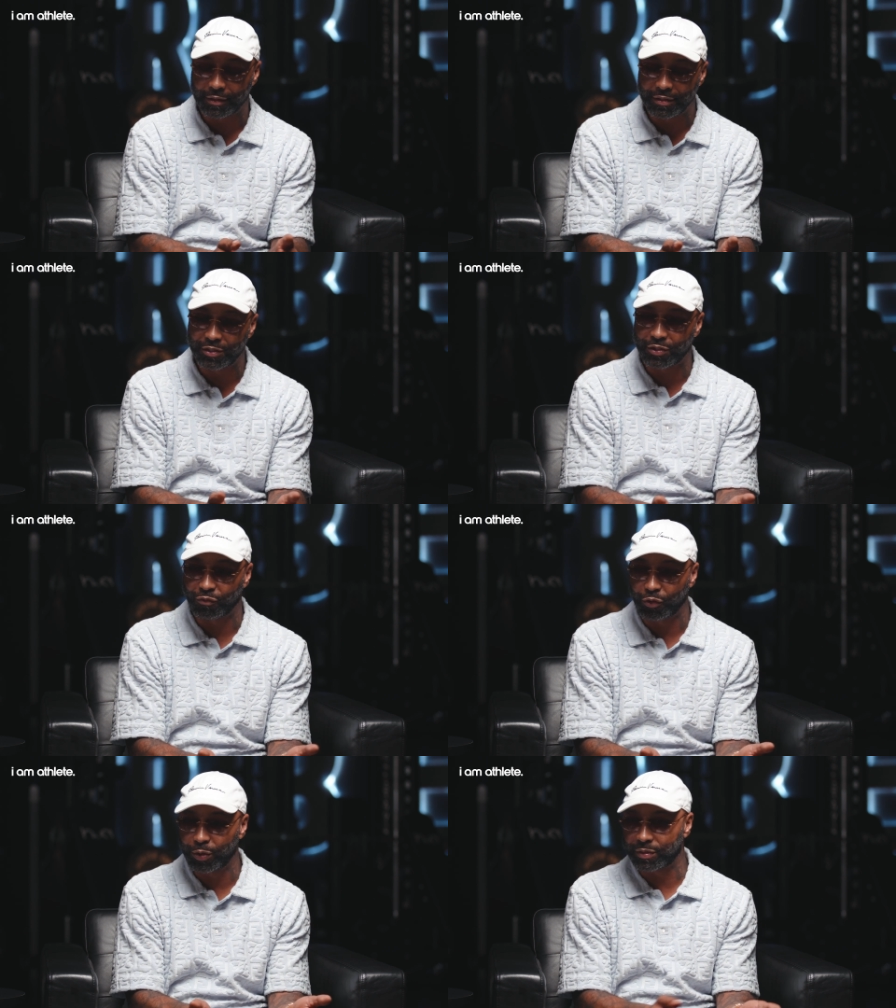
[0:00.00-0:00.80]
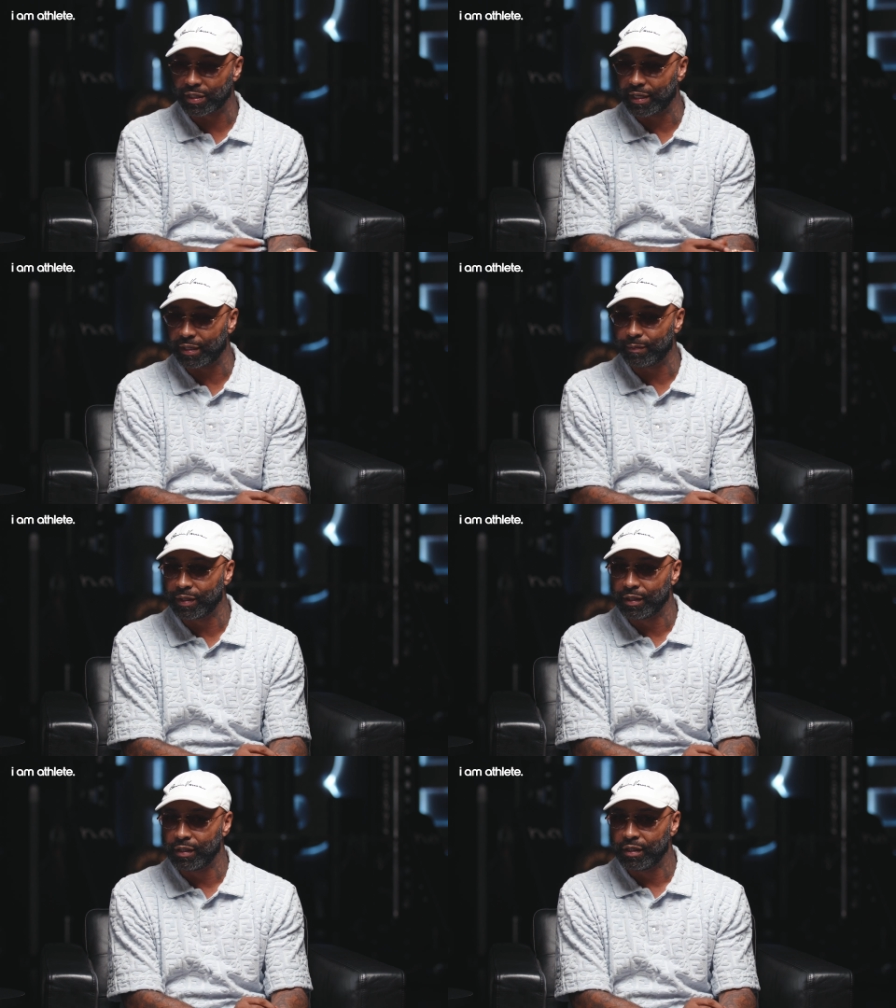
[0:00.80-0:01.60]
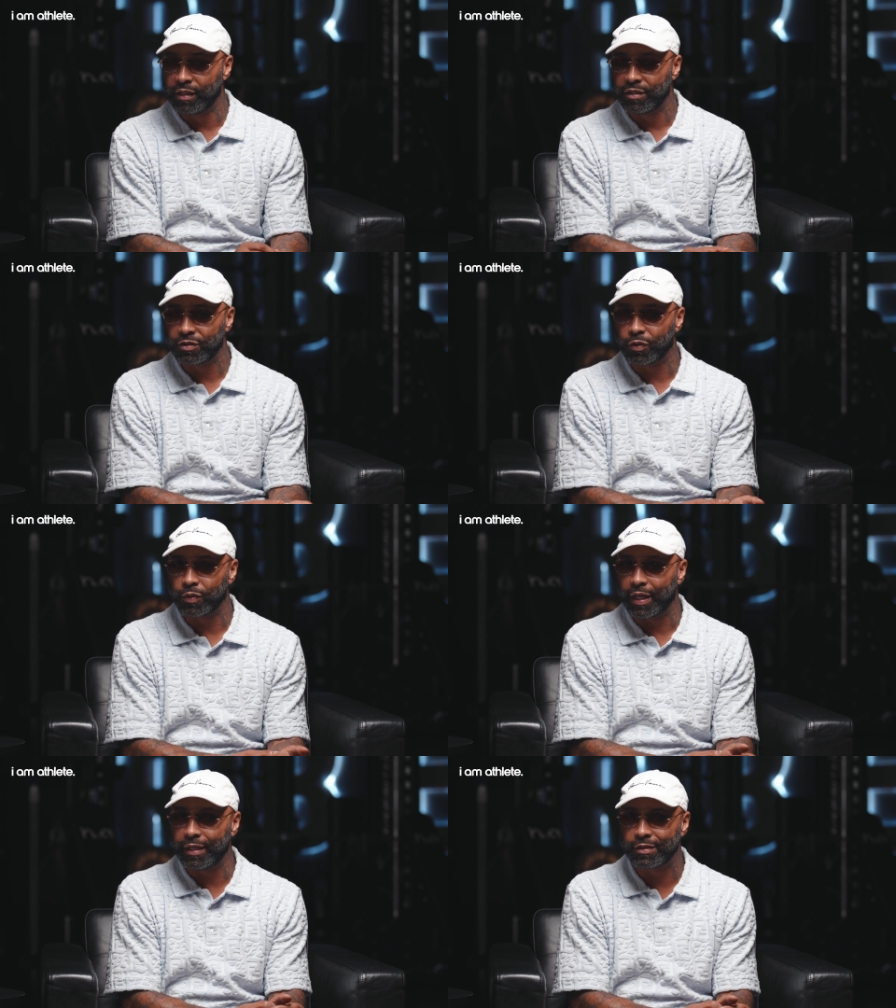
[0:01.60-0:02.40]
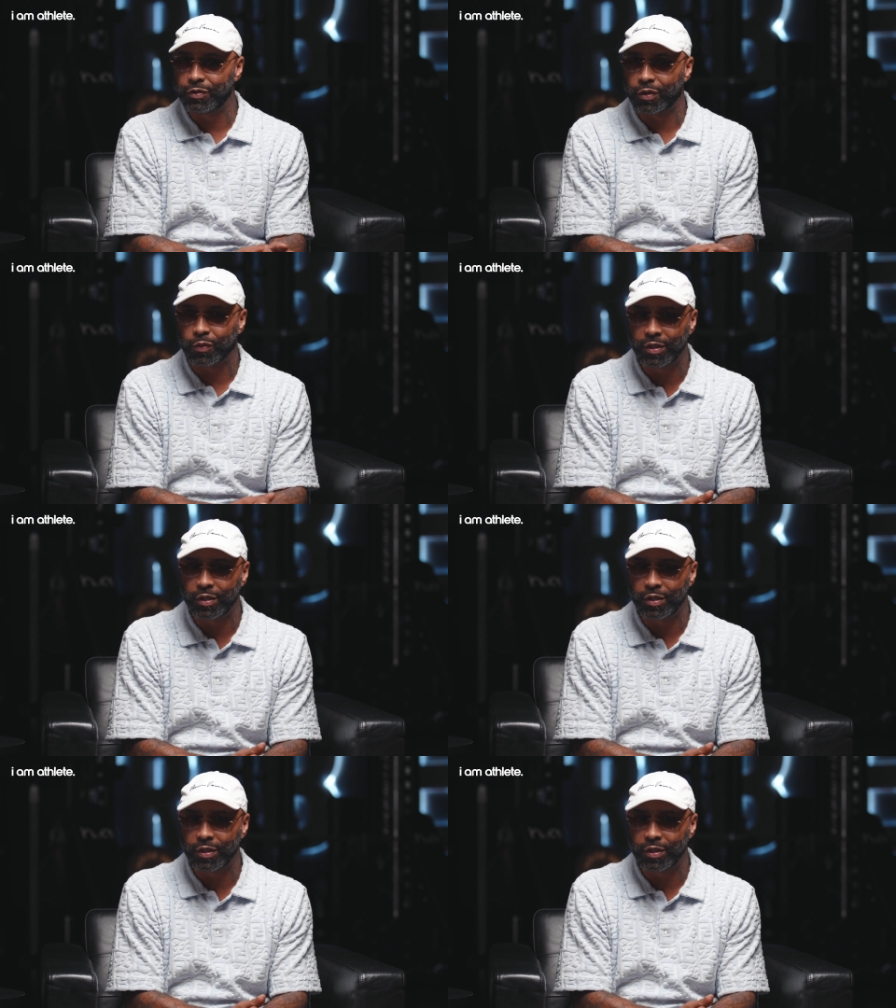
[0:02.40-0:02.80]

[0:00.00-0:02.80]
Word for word: this is in real time. So to answer your